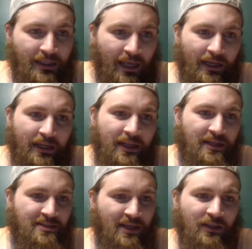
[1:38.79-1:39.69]
Kennedy
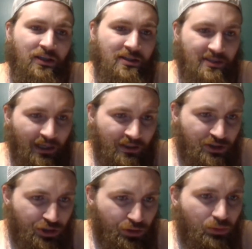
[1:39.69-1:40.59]

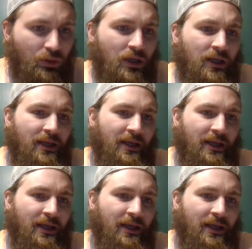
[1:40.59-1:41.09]
Nzechukwu